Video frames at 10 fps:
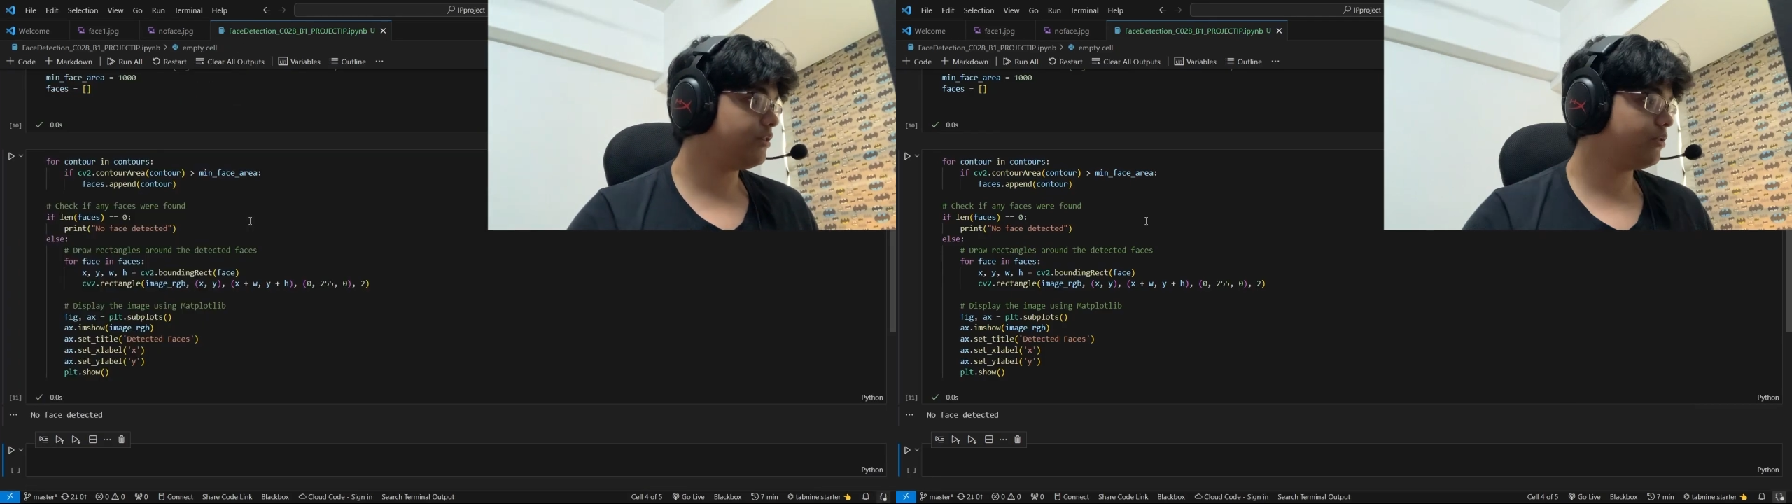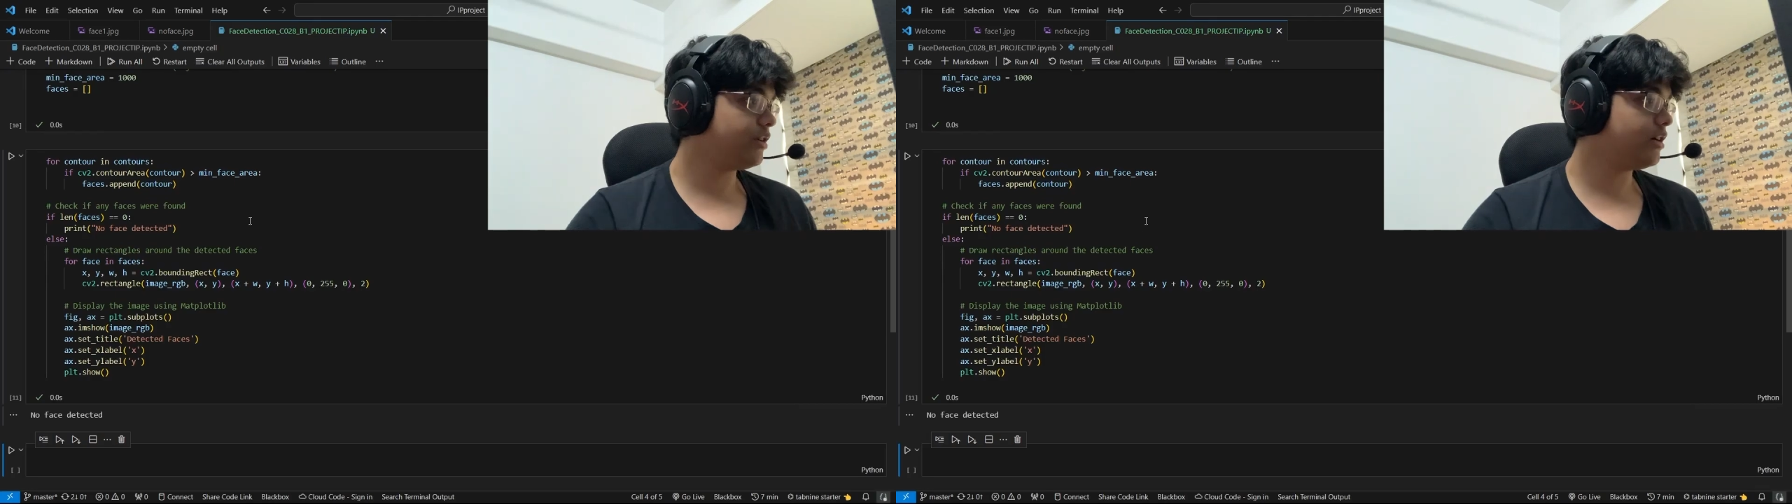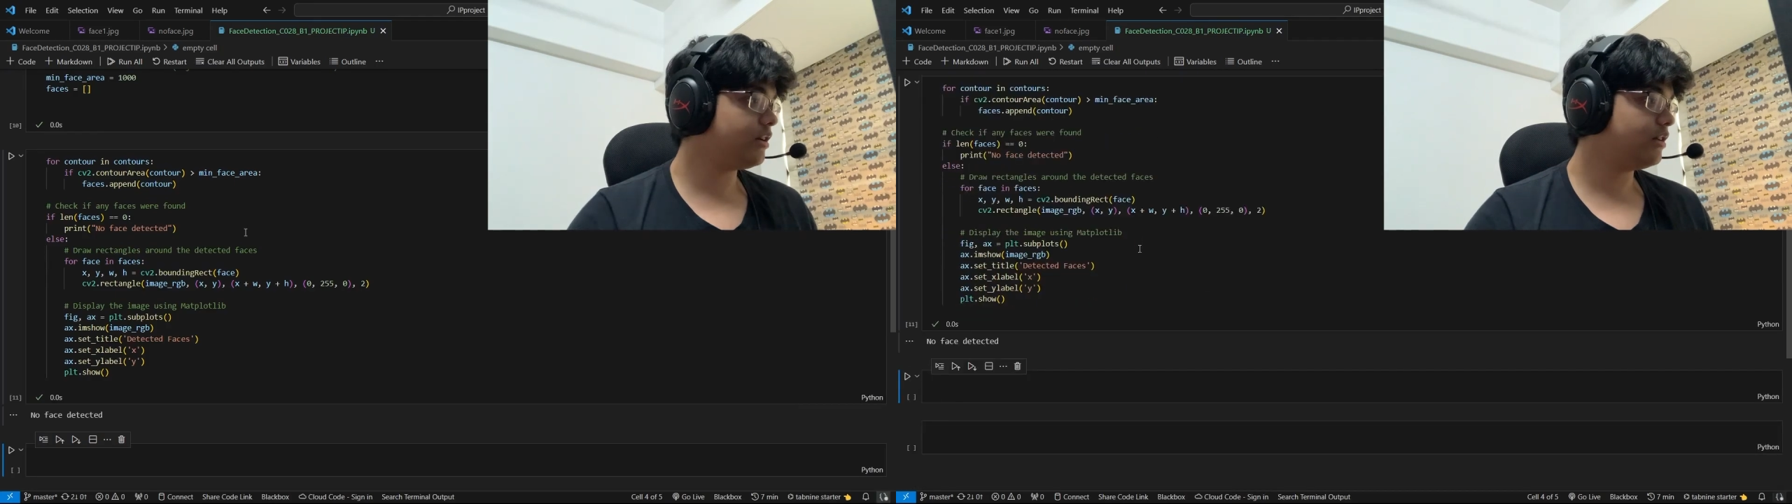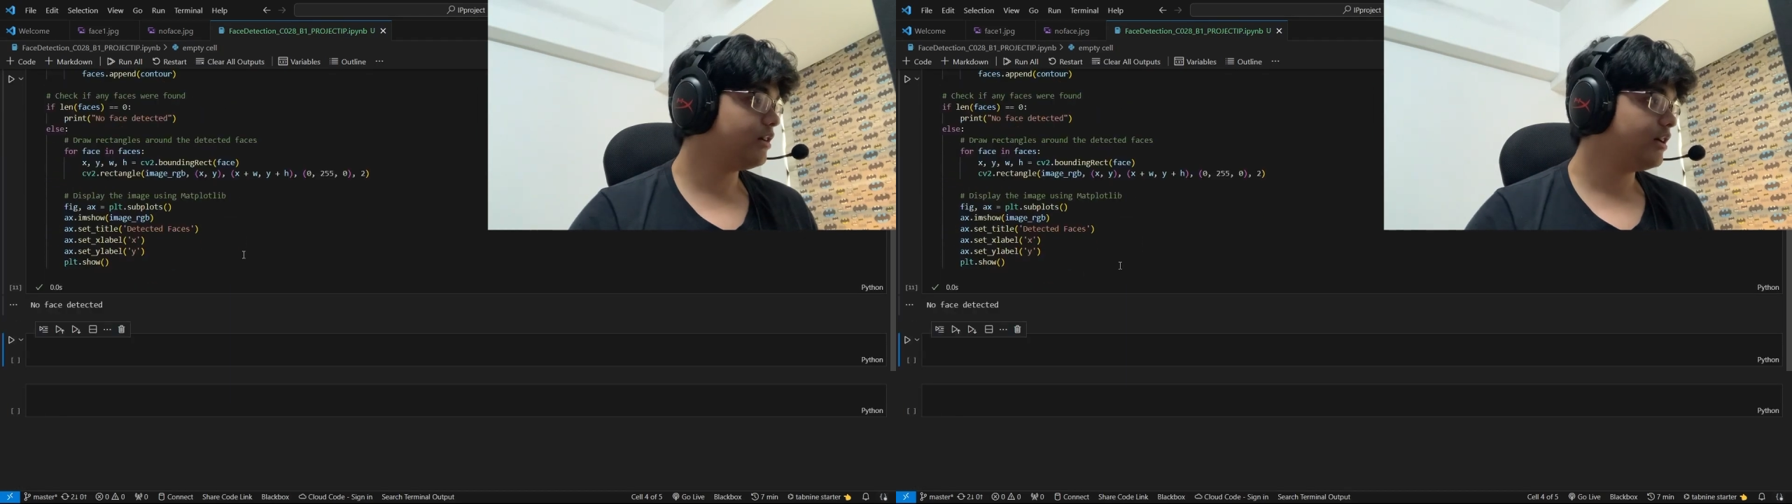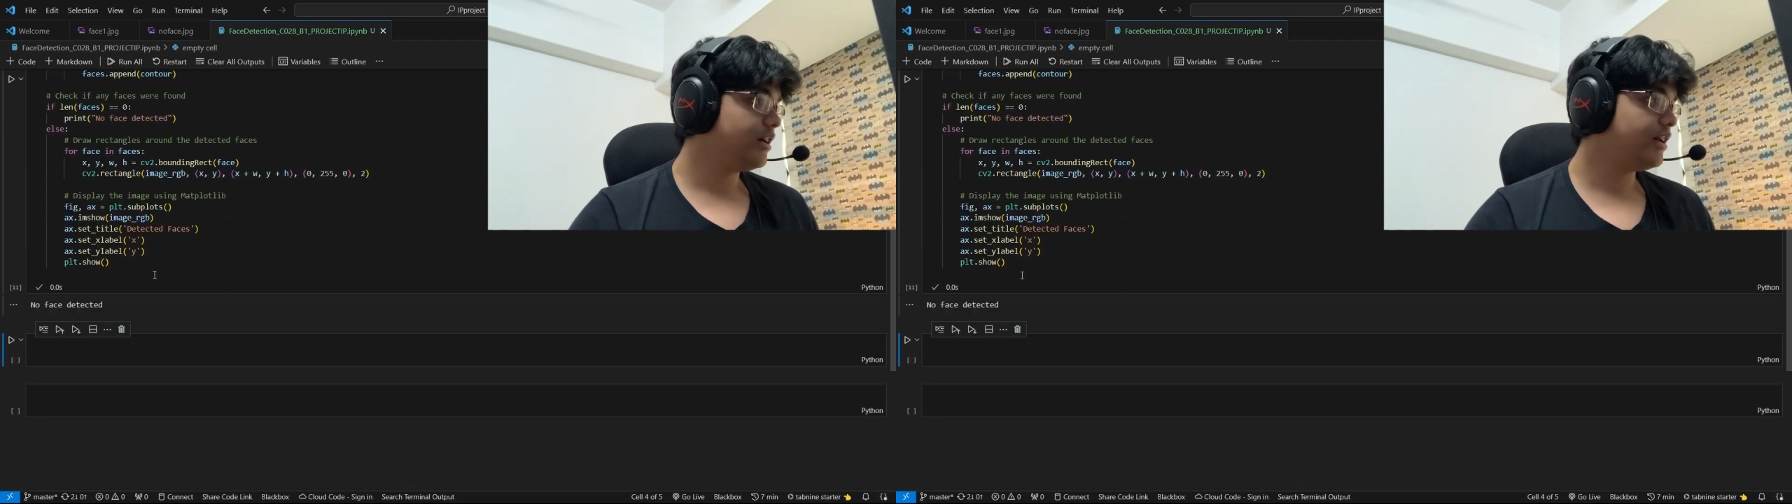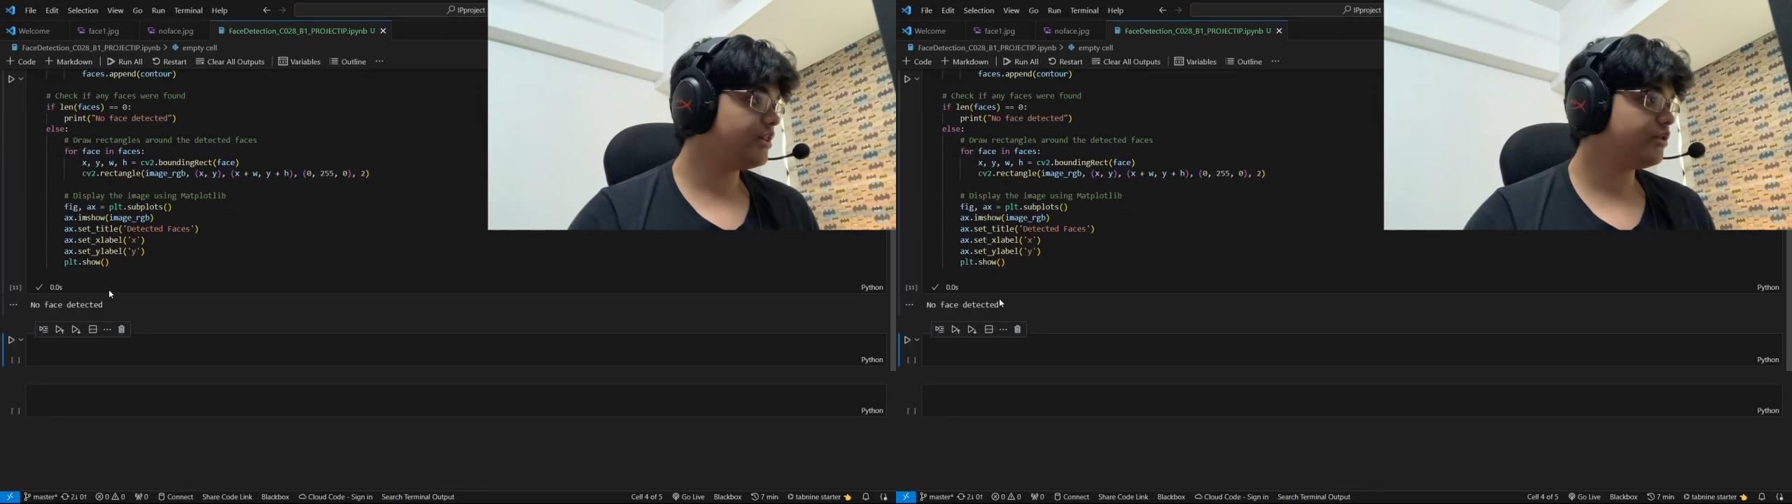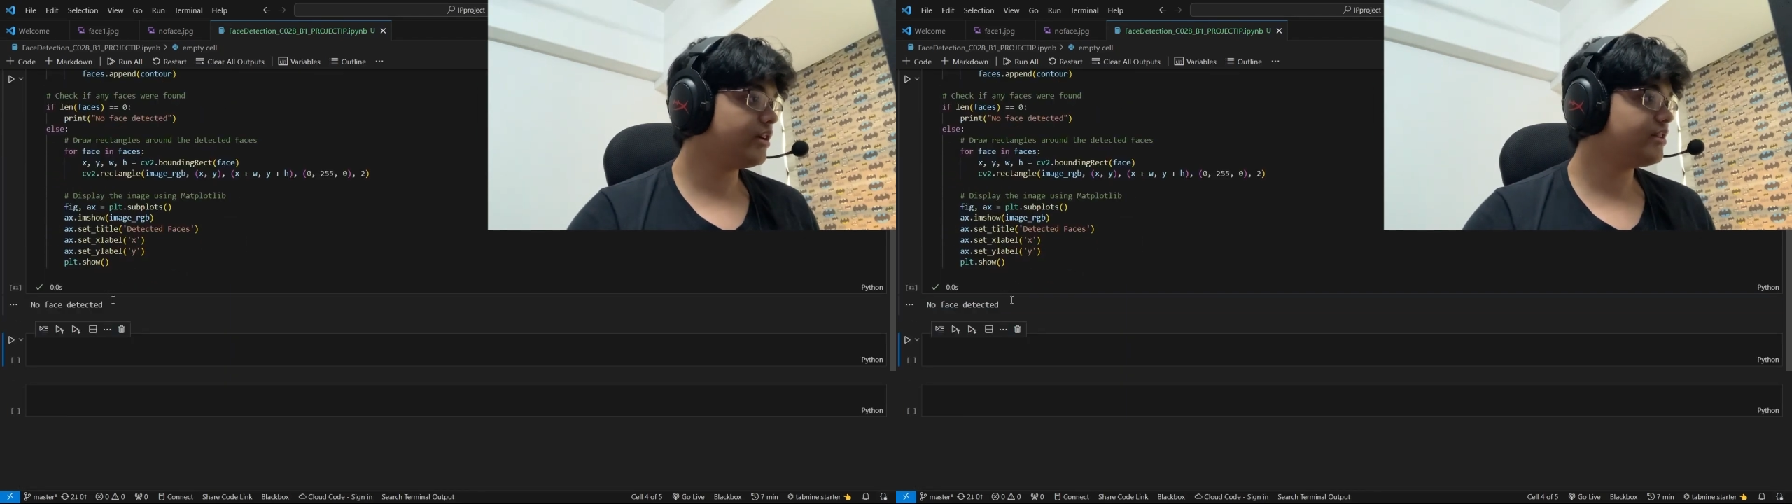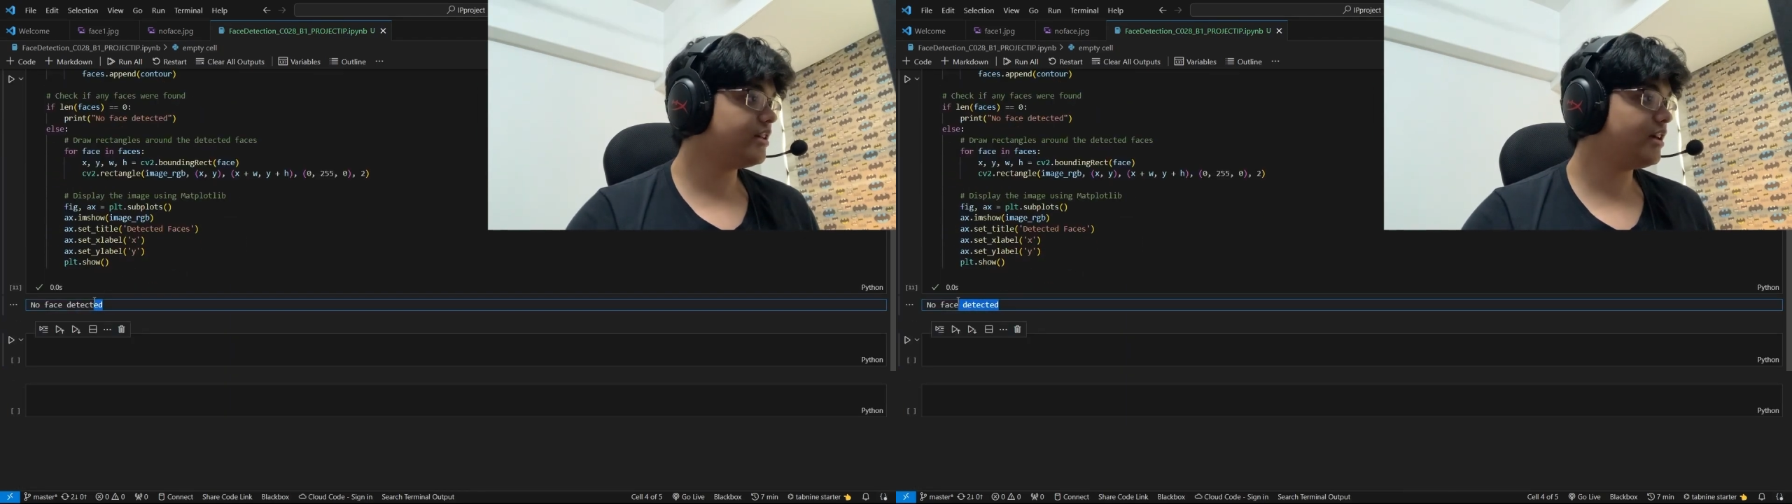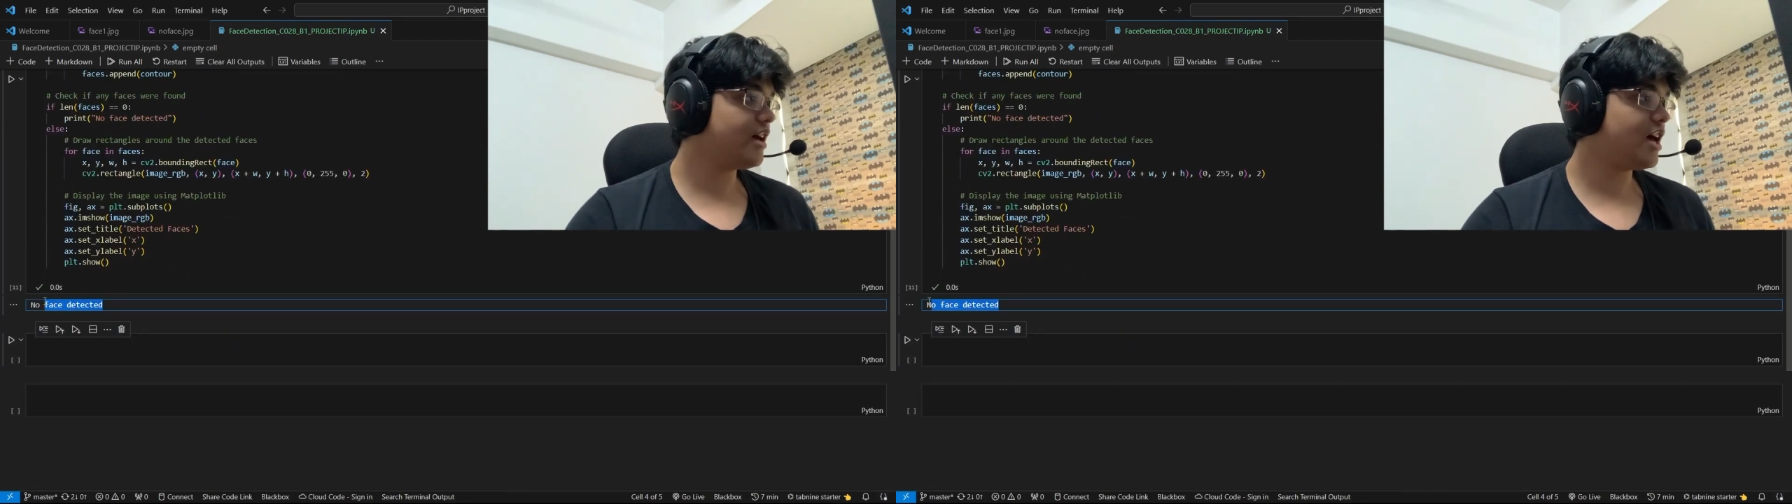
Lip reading: here, as you can see,